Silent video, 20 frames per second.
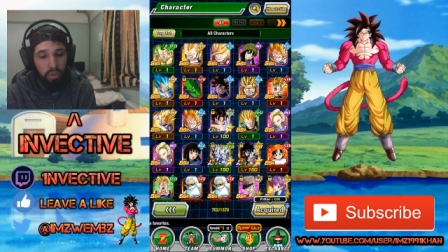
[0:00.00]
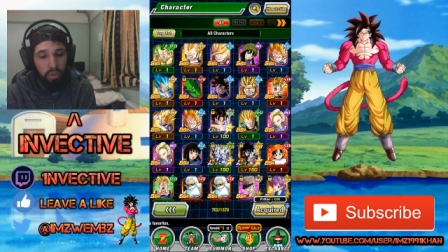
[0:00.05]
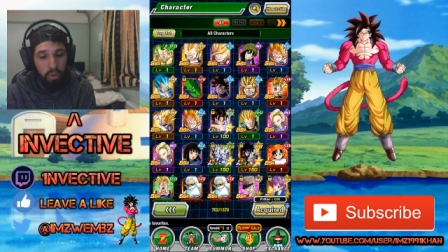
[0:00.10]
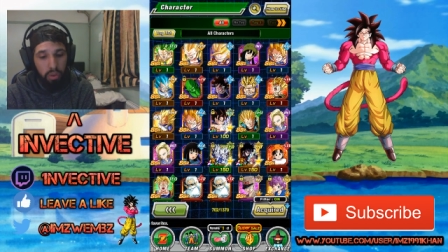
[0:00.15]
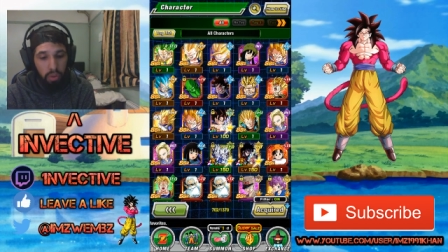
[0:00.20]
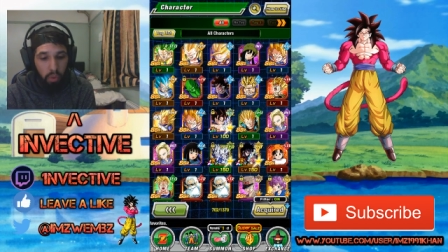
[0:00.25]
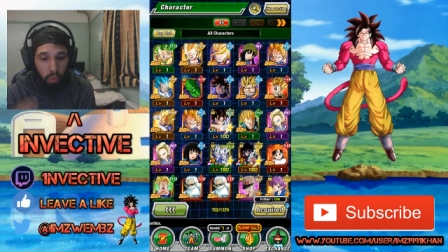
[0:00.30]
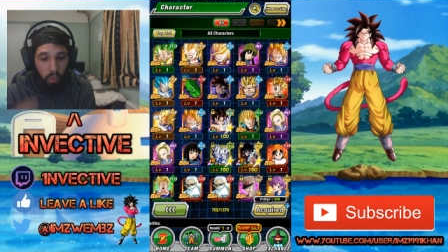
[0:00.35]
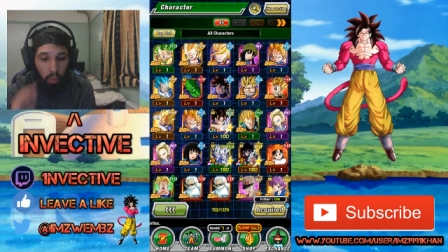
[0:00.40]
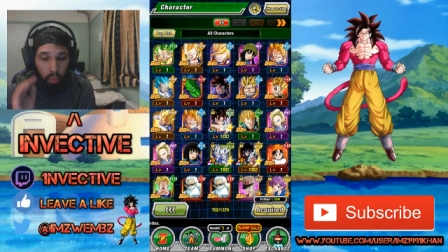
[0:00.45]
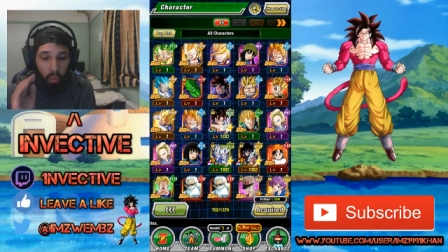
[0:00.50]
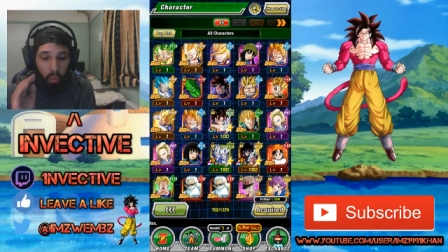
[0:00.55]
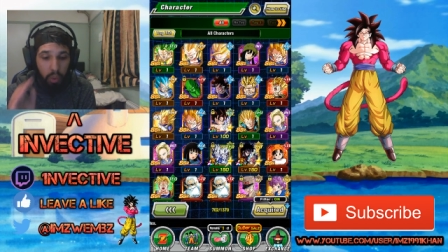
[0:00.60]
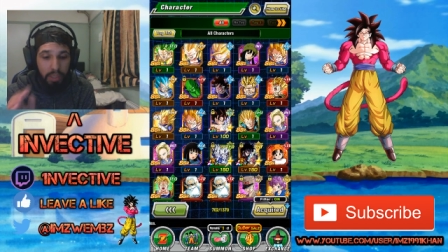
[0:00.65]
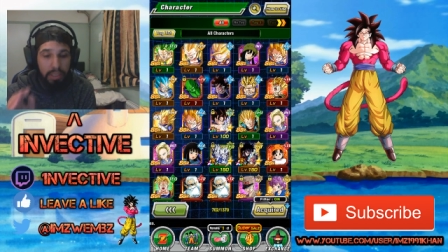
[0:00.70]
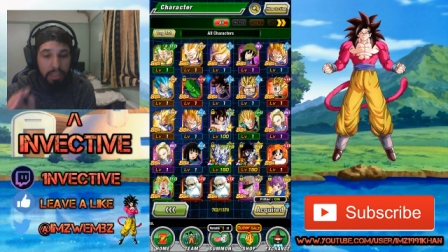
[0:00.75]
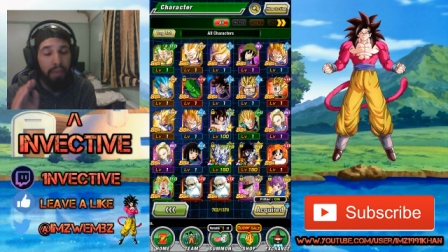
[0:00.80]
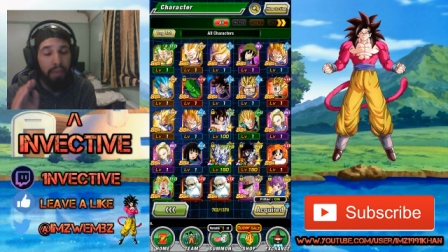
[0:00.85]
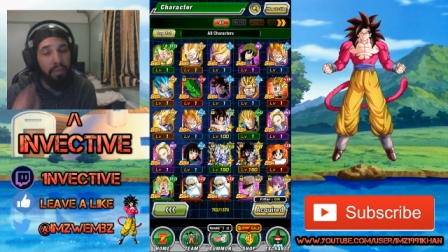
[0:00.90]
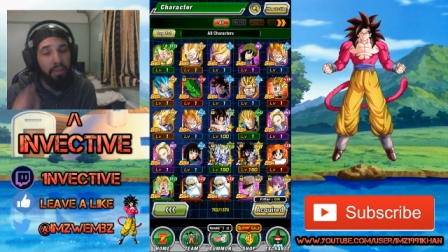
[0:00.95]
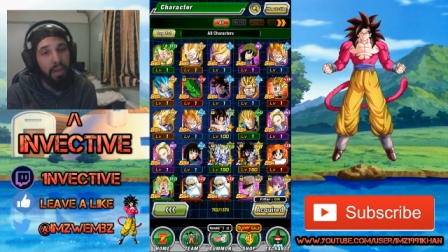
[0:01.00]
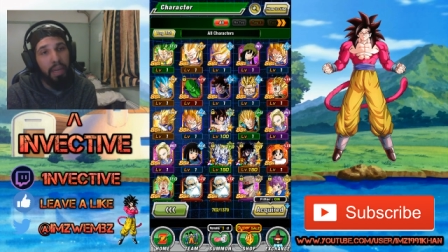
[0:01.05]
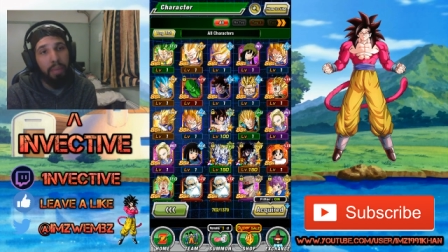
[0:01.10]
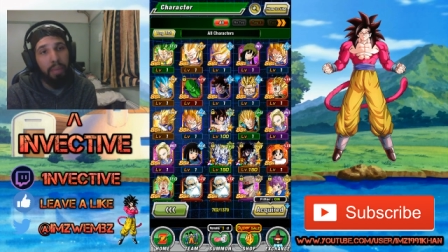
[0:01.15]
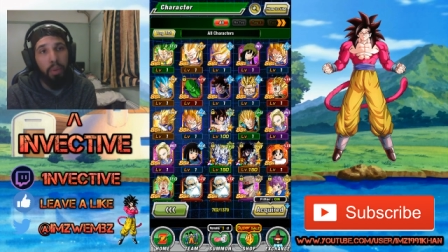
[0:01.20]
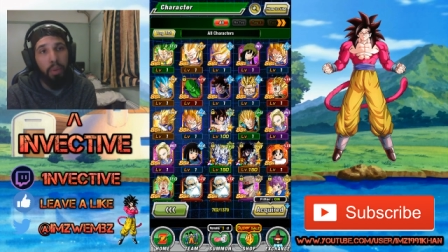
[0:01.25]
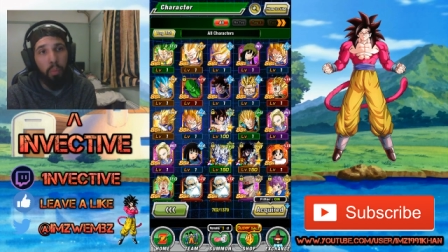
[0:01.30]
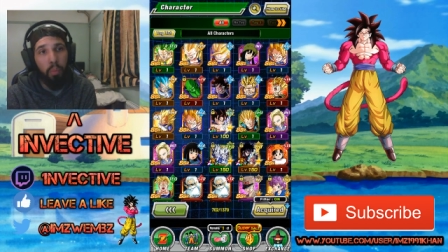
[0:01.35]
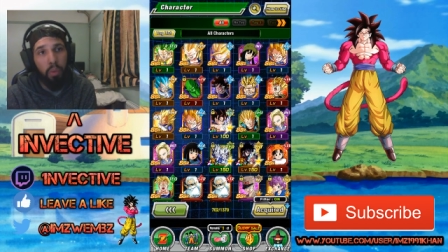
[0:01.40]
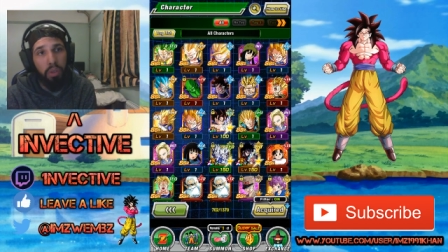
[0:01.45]
to always have a
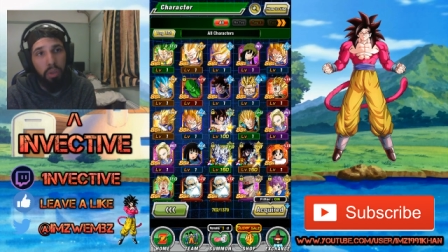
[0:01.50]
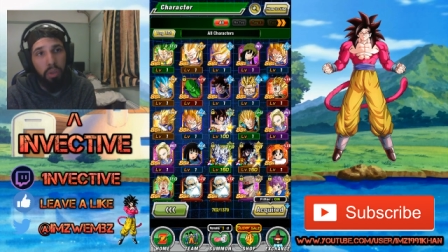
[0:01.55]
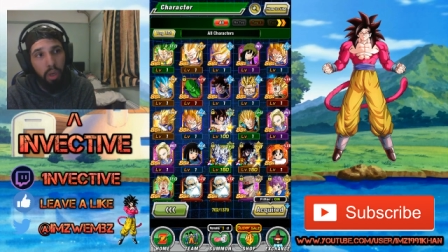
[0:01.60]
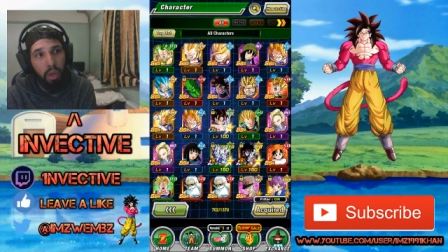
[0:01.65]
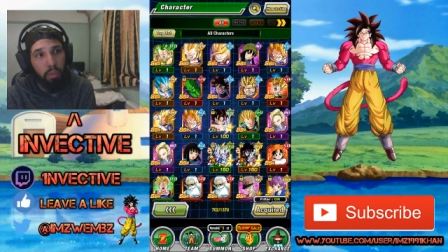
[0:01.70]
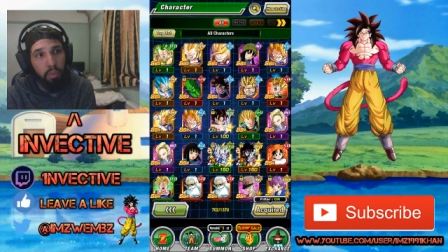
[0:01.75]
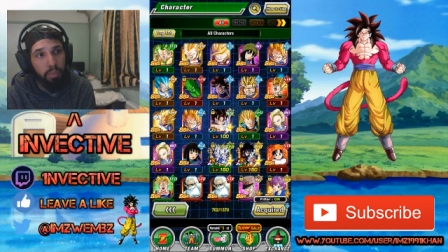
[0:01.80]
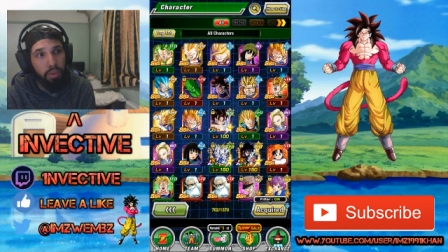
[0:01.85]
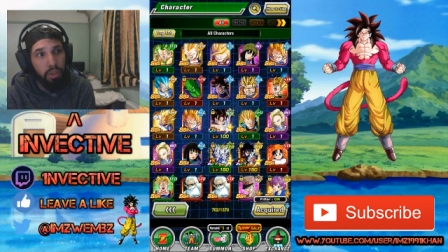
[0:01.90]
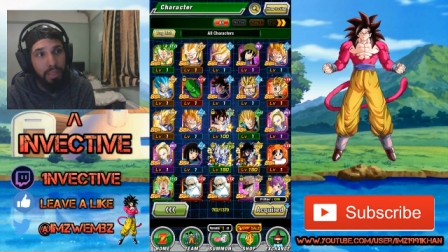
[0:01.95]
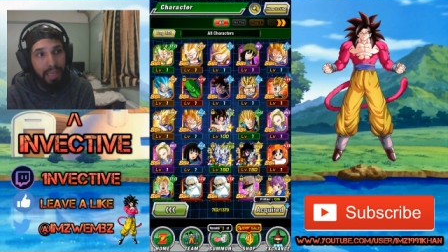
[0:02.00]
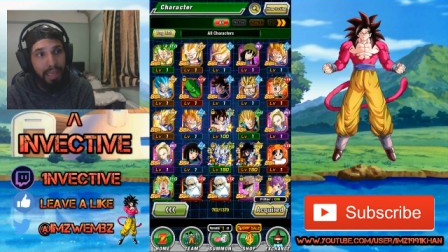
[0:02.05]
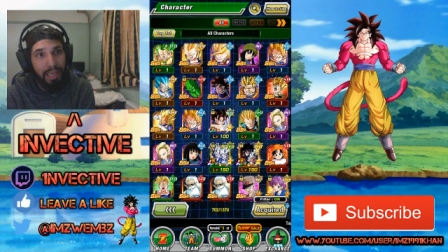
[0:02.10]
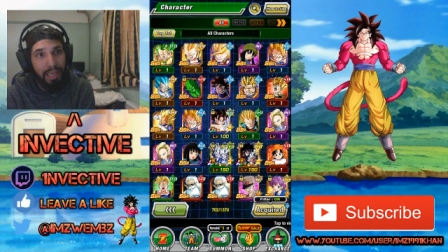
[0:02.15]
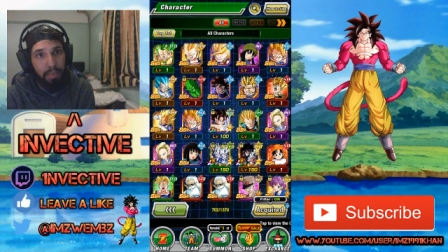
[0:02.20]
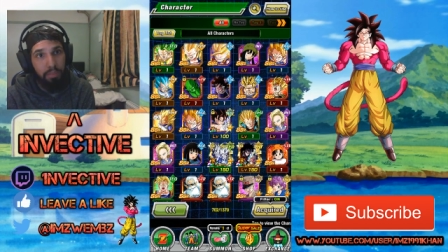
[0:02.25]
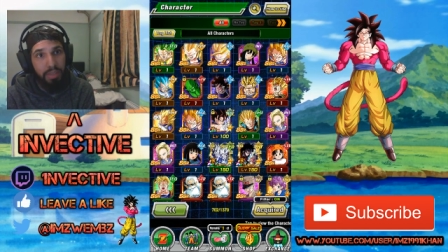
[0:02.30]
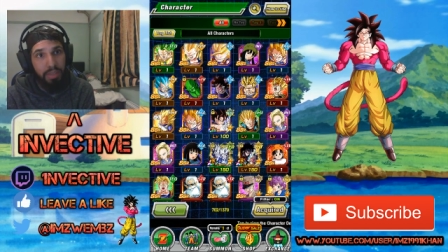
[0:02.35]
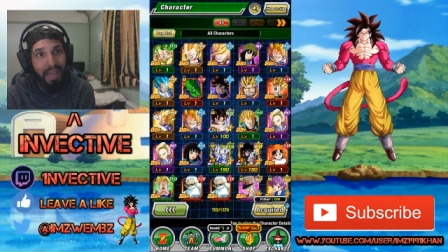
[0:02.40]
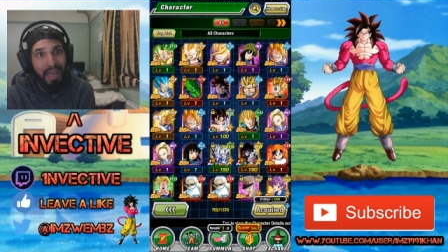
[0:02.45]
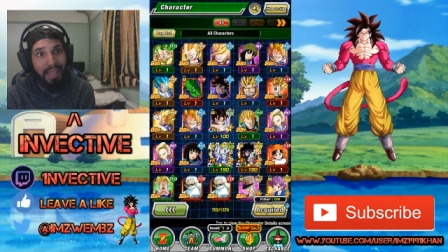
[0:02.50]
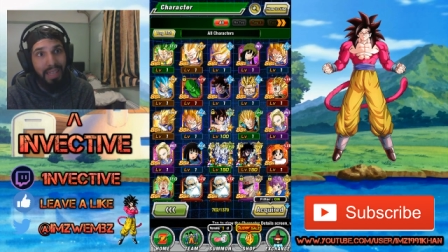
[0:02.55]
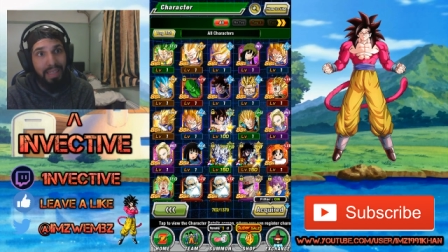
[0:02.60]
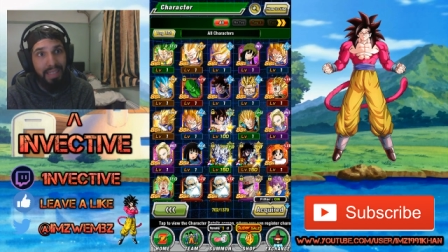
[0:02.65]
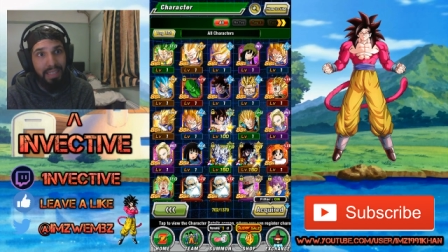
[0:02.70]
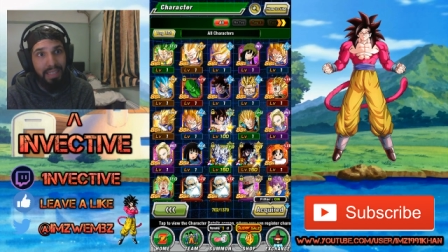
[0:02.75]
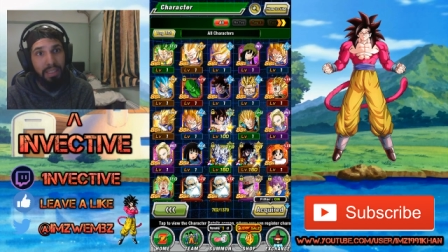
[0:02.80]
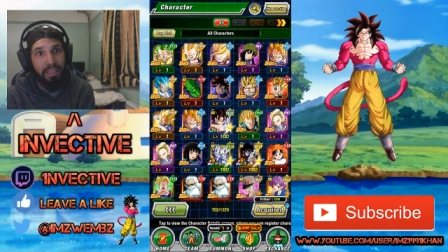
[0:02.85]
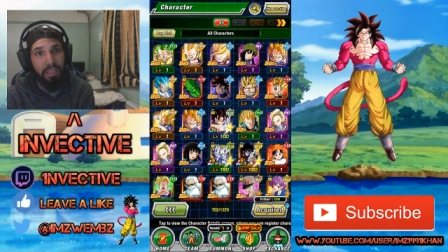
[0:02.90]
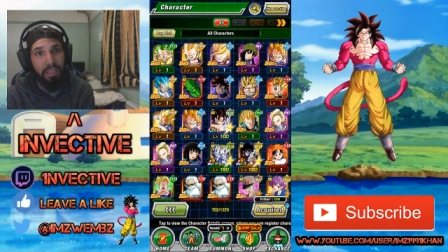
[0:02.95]
limit when you come to games like
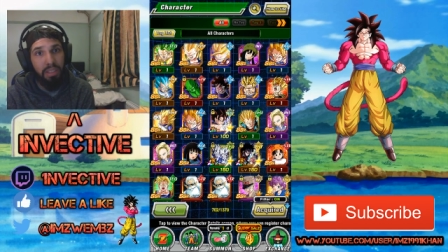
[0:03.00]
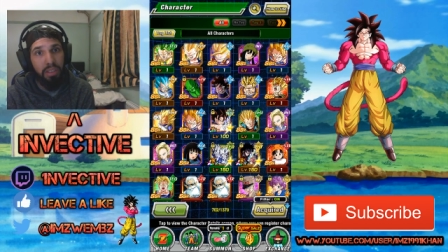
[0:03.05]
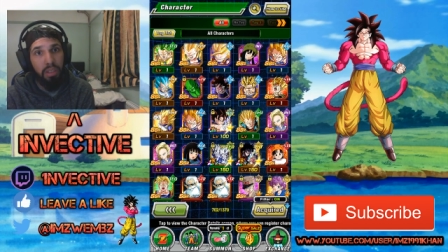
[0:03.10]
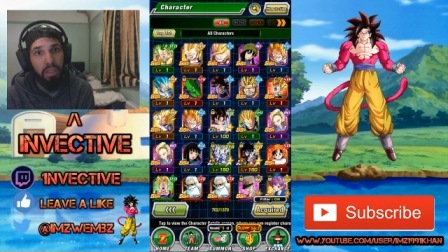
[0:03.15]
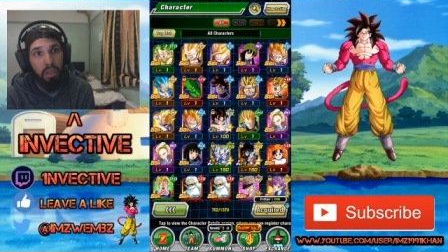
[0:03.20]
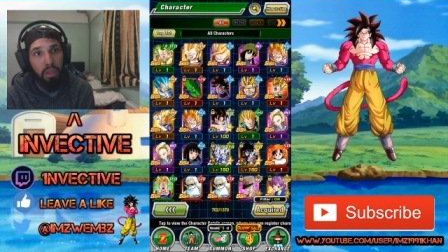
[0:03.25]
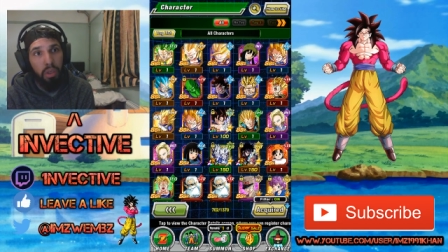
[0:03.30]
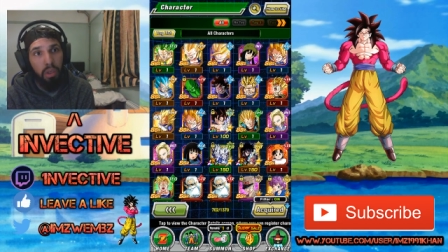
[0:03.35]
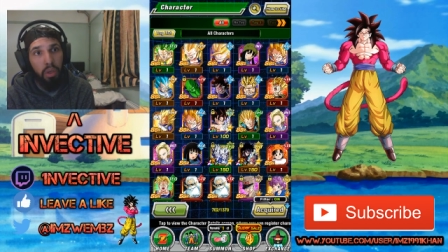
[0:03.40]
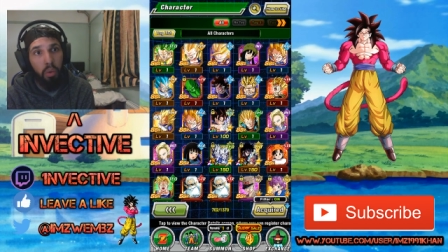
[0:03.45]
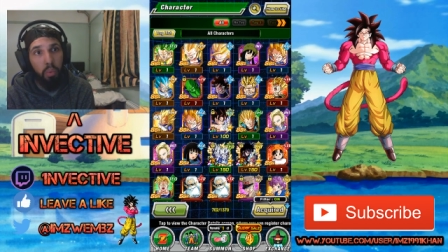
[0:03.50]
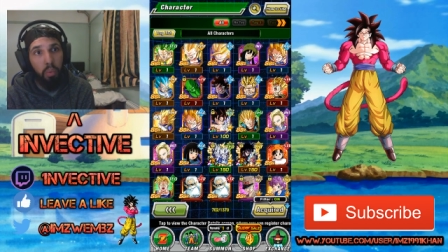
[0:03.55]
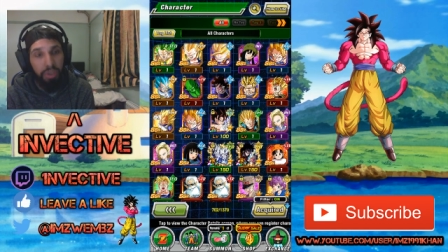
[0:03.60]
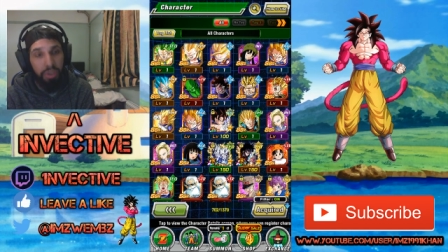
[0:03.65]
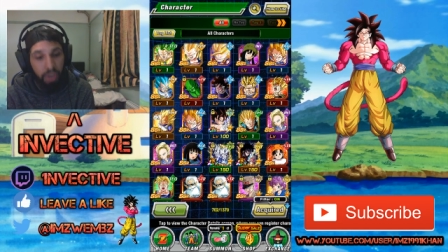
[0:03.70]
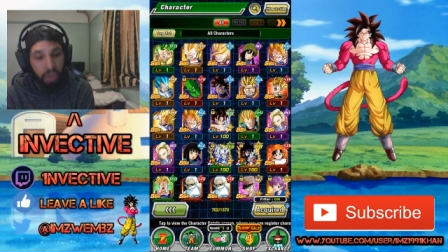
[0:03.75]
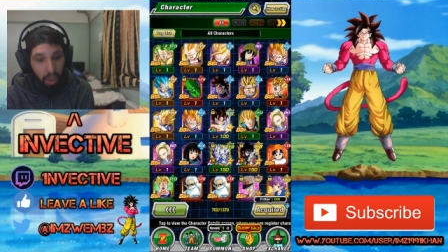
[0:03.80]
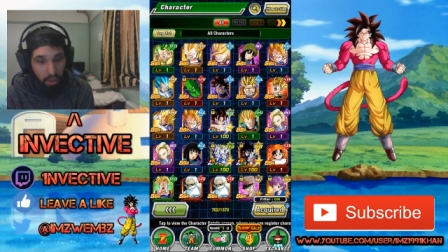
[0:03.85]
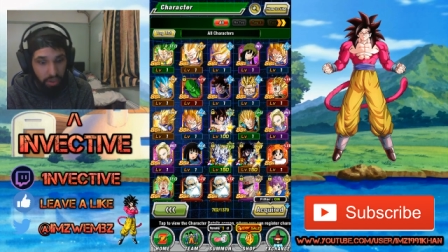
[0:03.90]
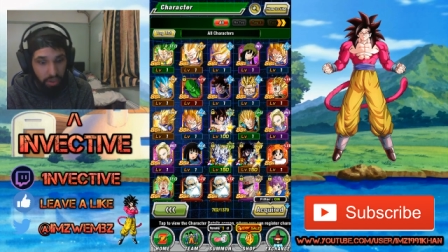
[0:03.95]
this, which are